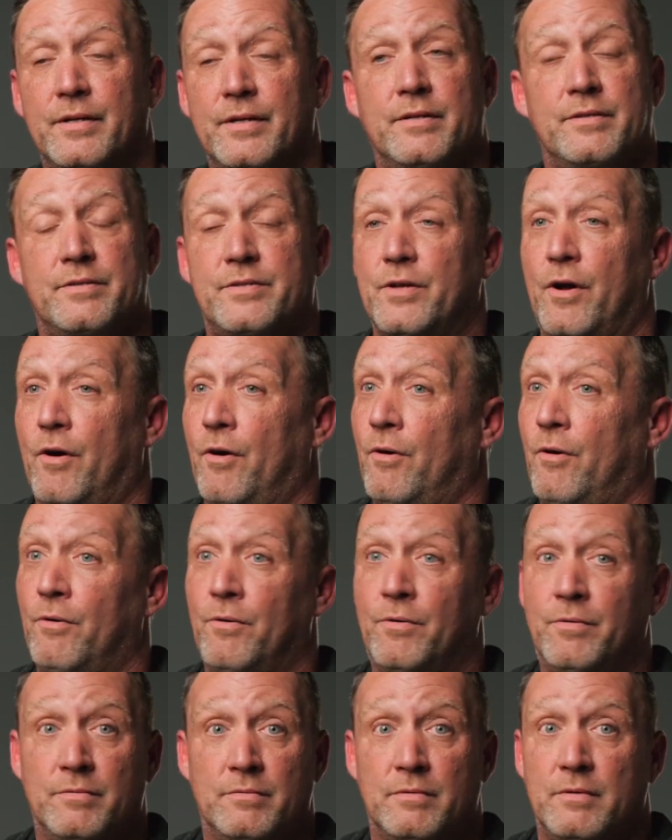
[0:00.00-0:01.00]

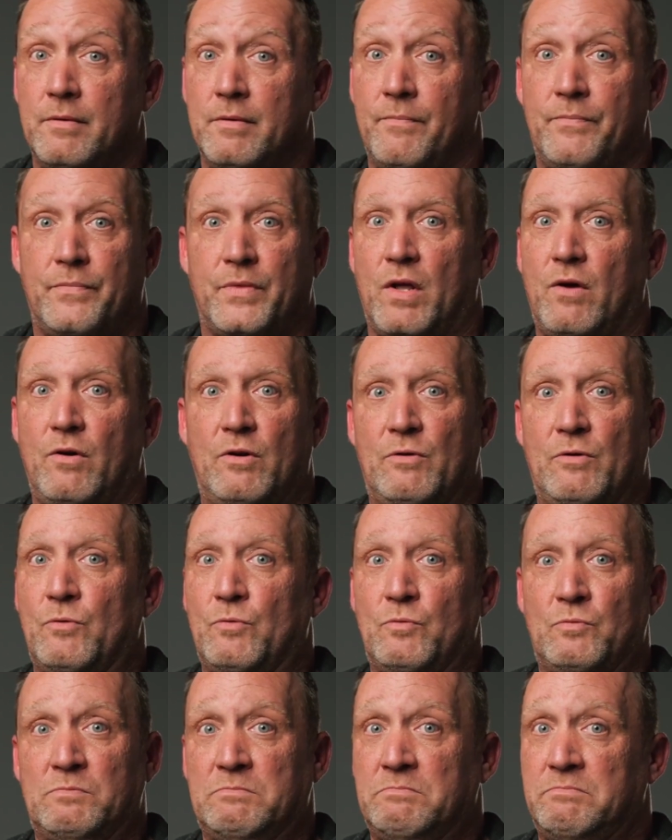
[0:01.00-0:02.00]
So
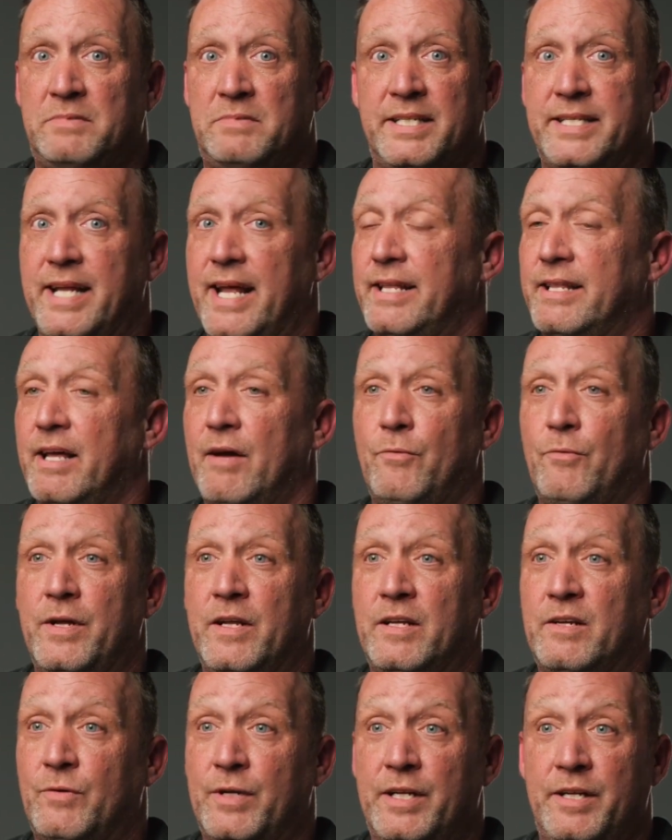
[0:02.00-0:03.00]
the day that we
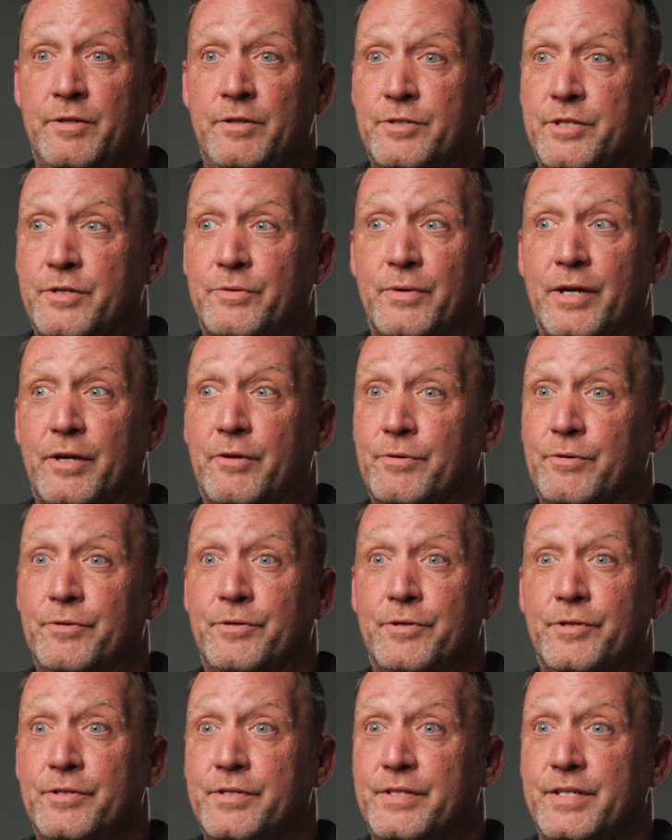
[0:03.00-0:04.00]
quit using
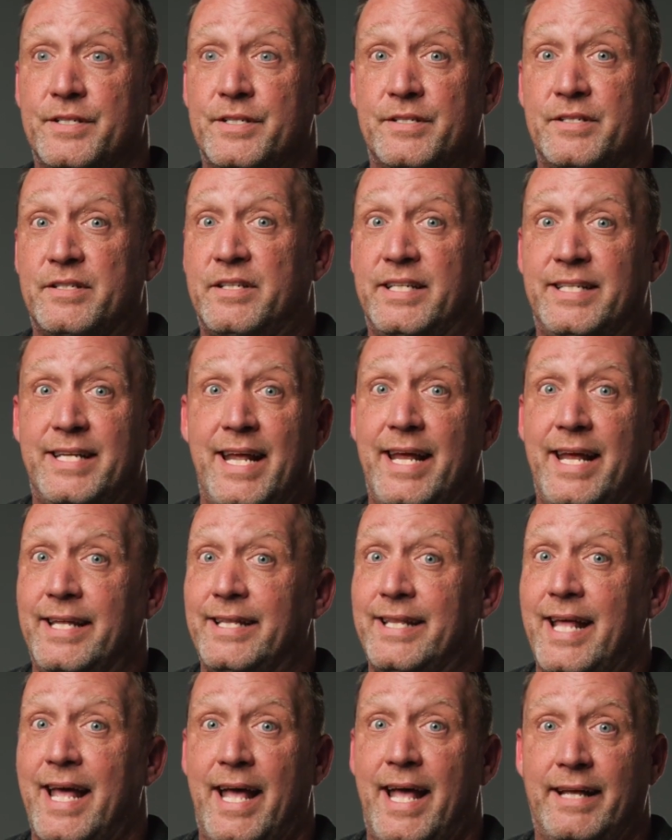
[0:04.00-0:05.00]
recruiters is the day
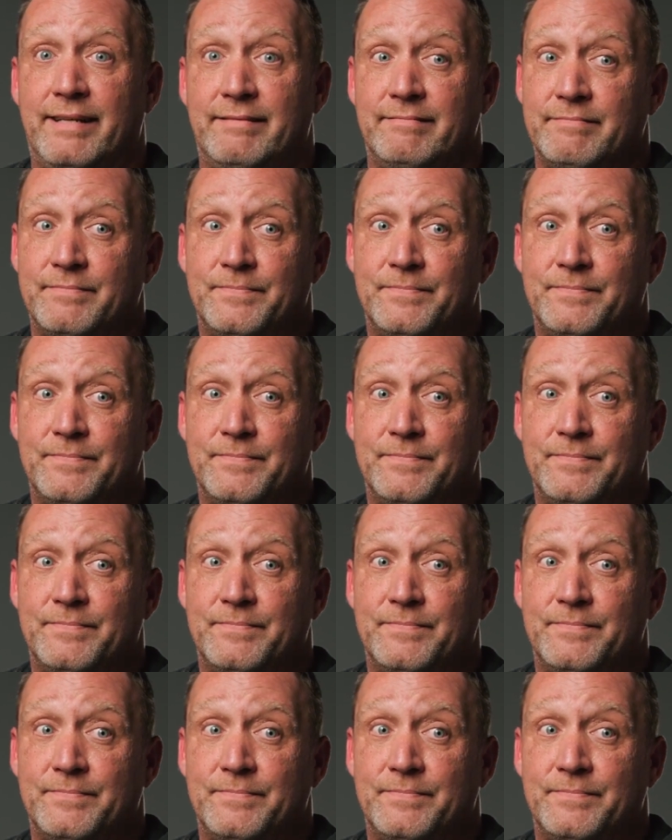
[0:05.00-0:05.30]
that